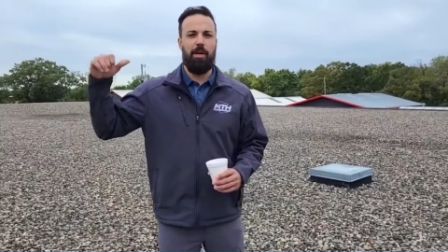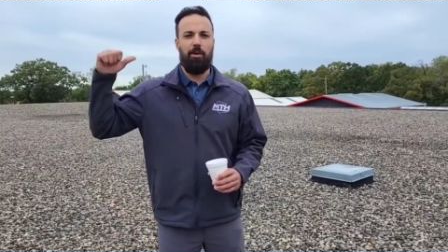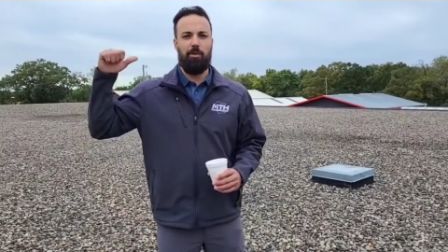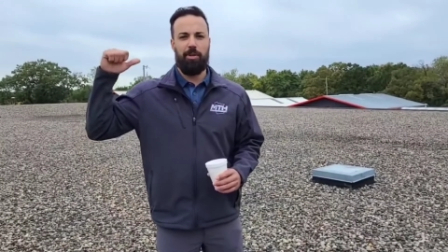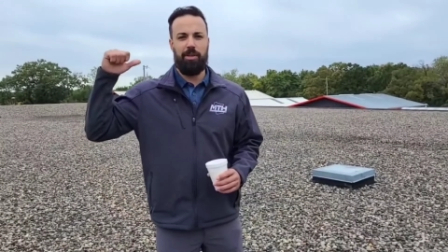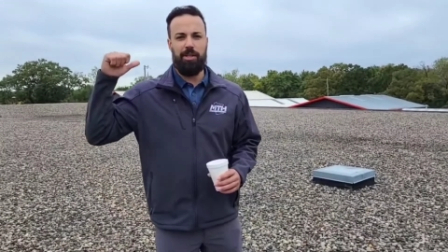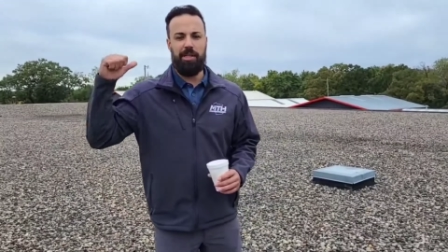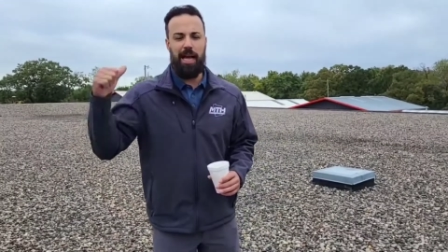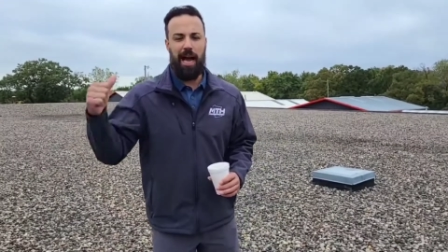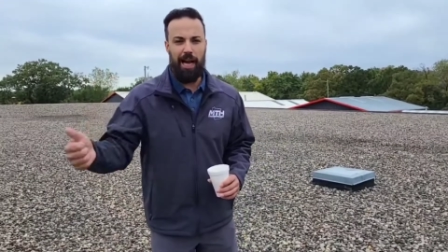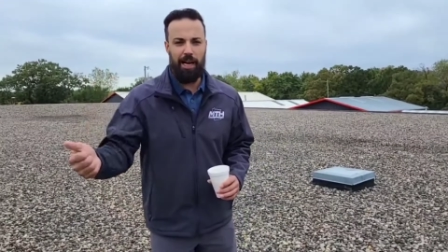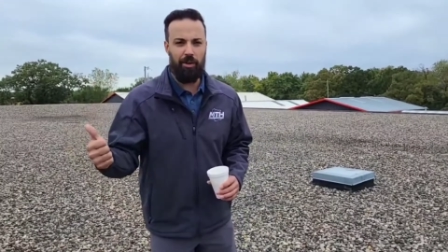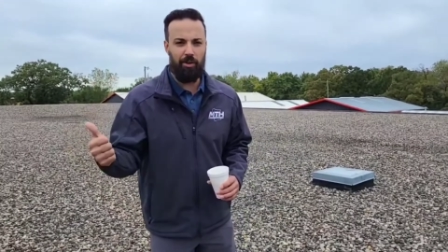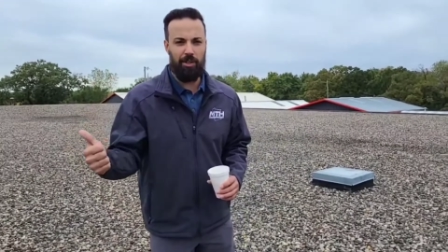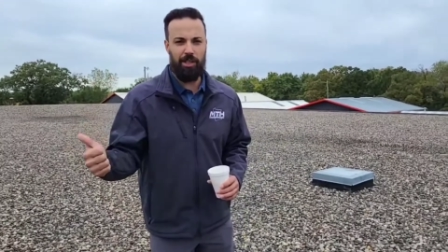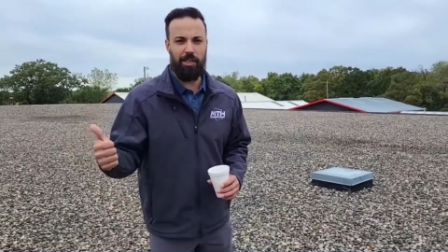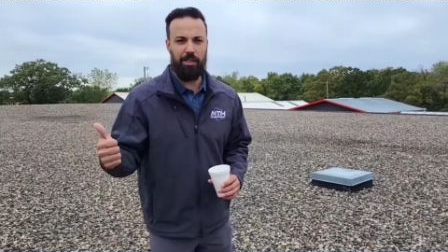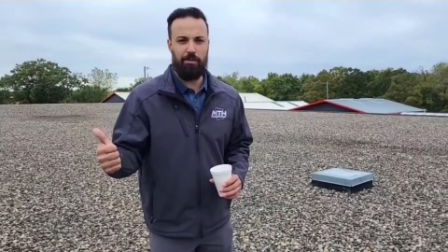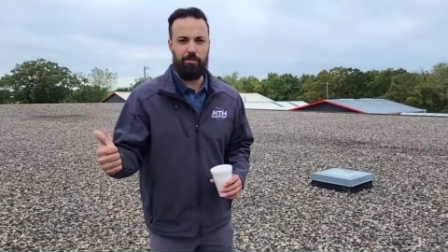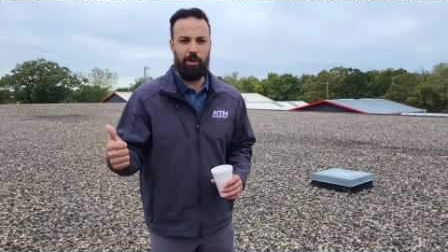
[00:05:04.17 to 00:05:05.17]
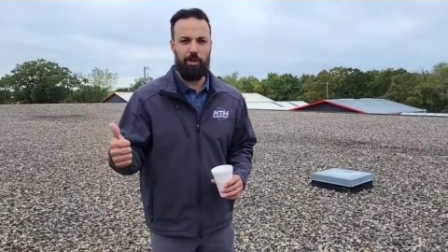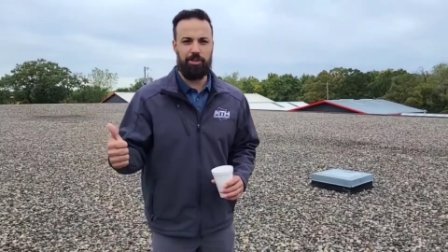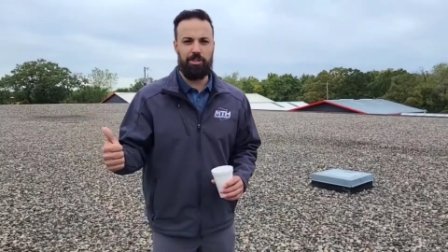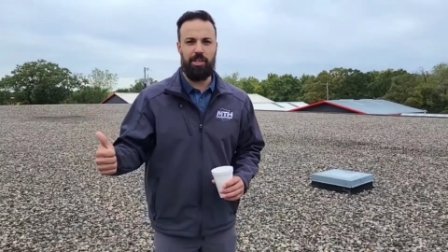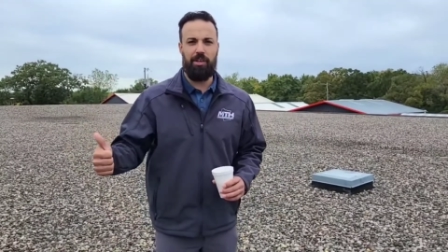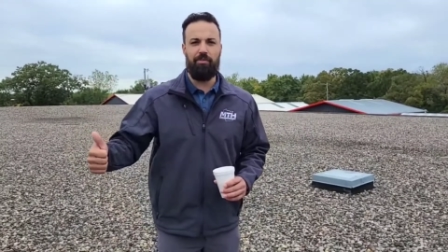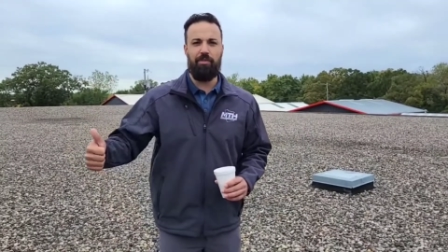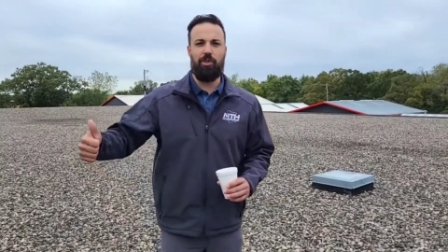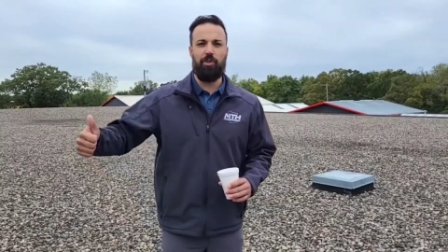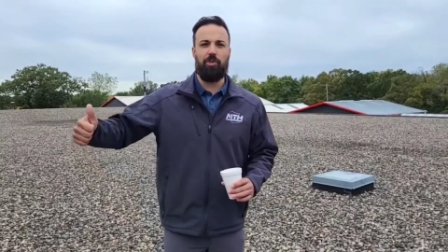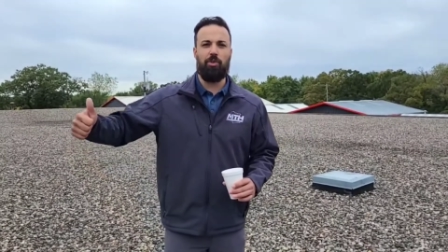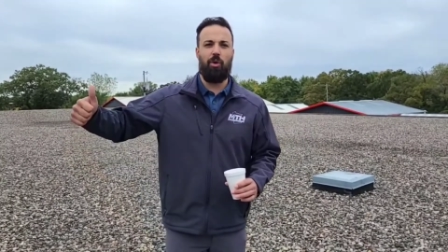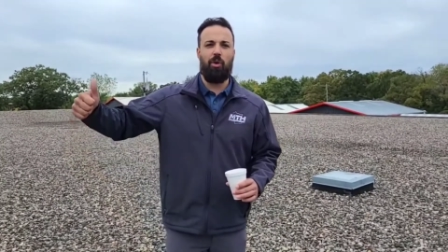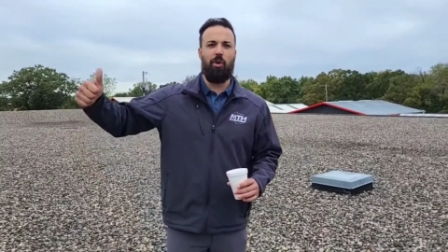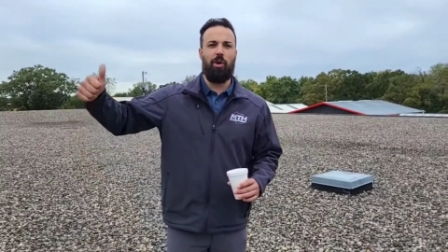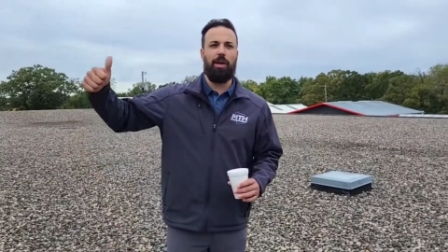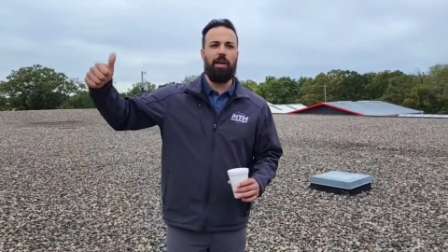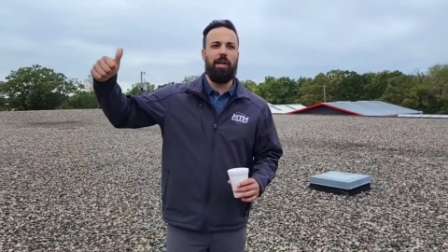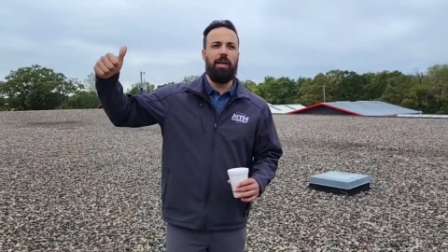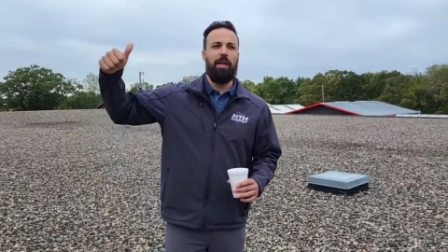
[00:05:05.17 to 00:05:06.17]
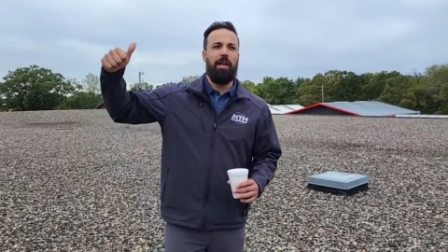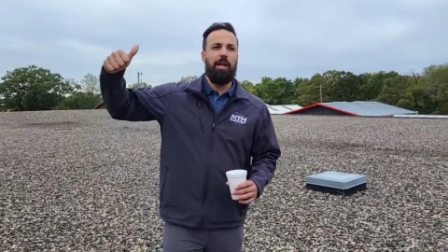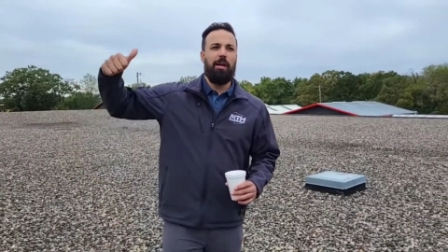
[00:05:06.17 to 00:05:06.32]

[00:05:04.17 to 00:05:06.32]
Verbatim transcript: with not only the most inventory,